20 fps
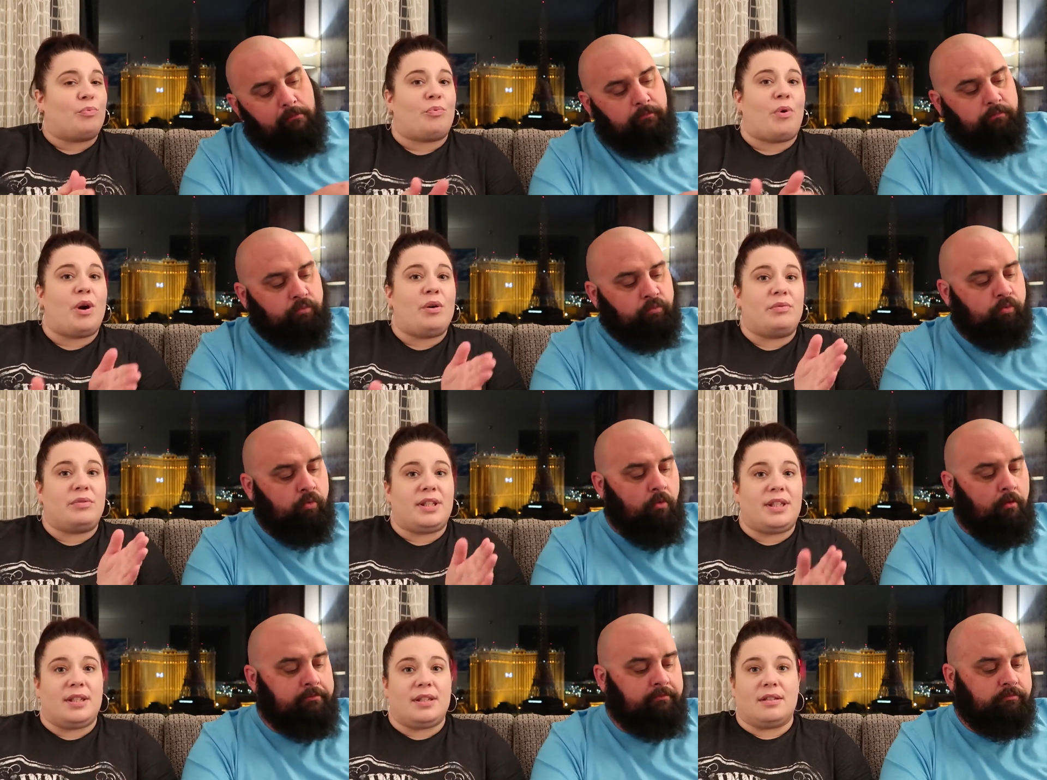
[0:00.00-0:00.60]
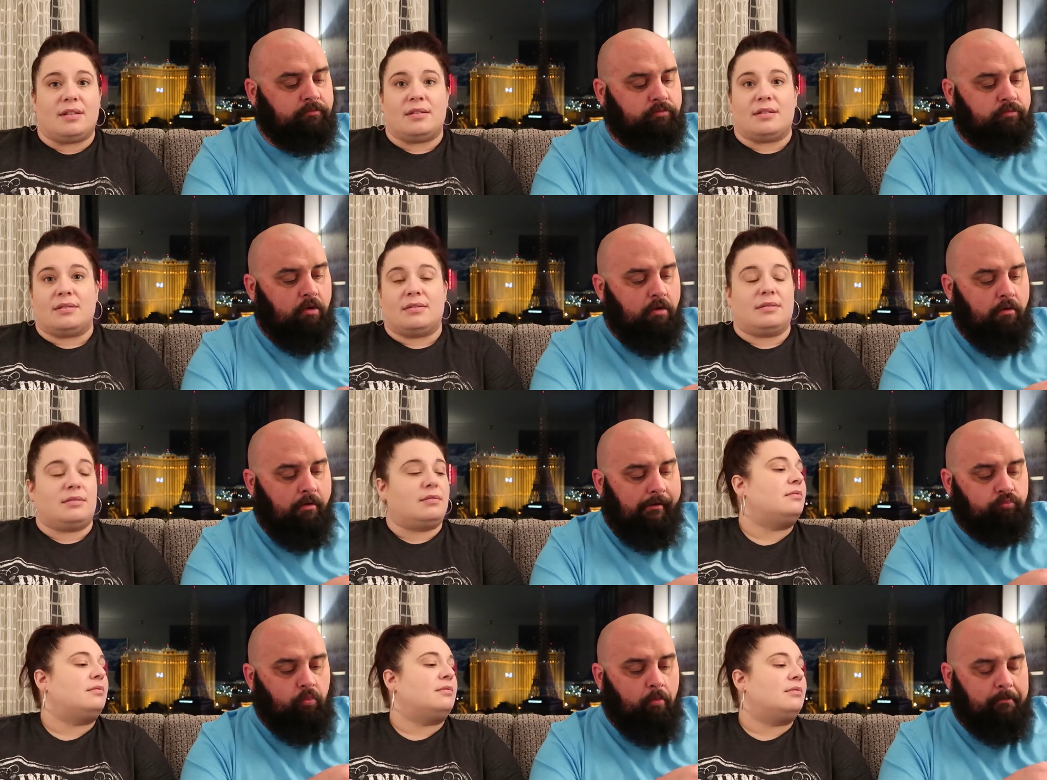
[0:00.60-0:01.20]

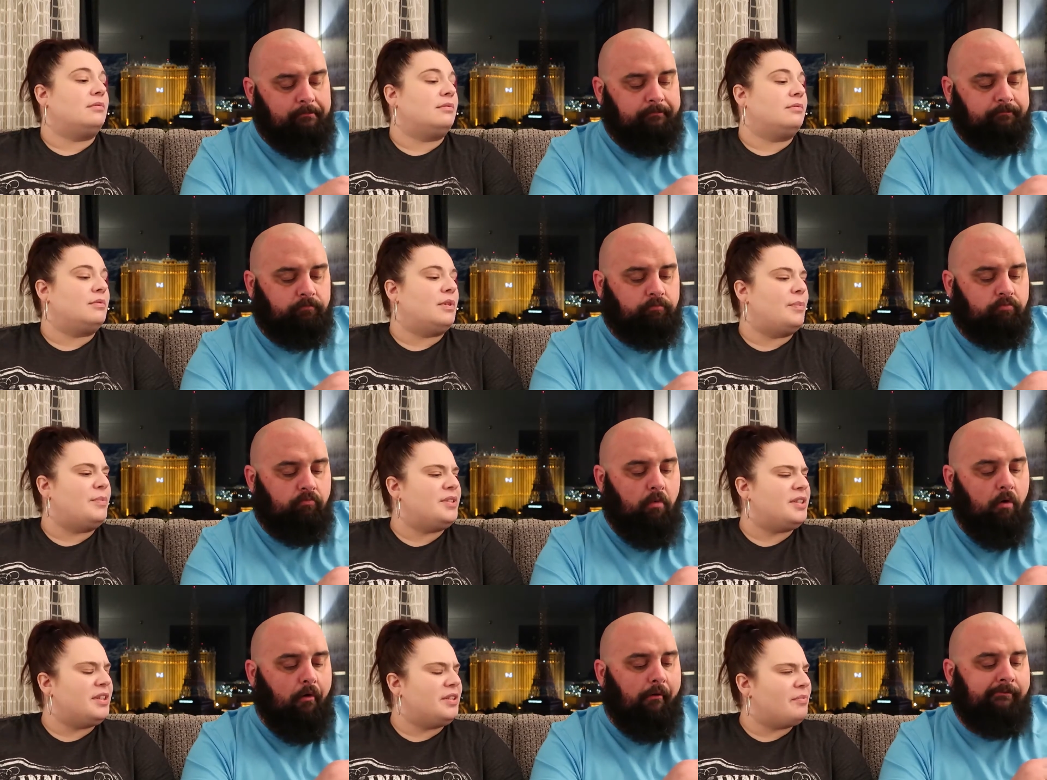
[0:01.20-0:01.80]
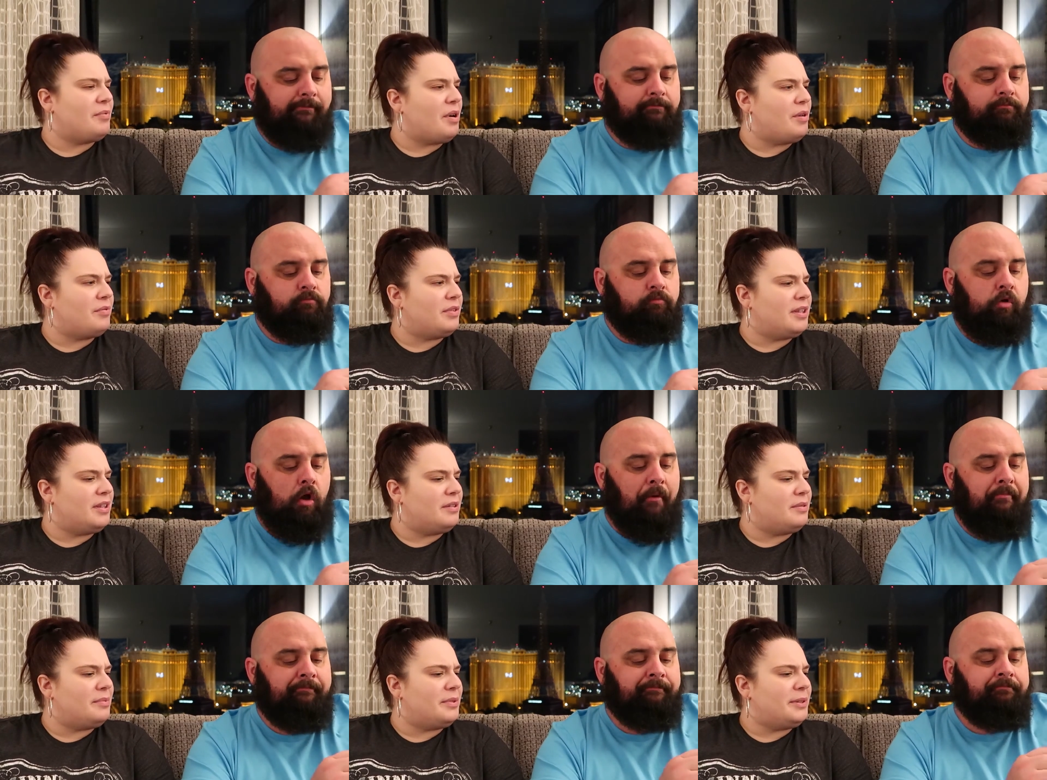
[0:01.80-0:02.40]
Speaker 1: Roadkill. What was in the
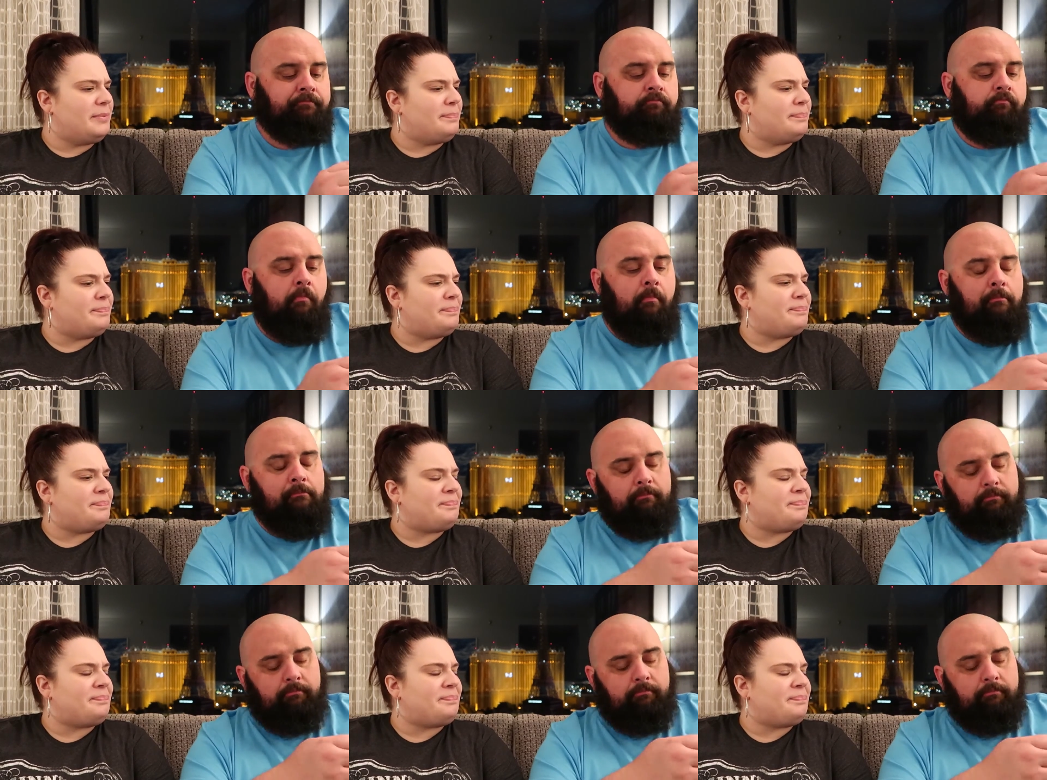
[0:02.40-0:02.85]
roadkill one?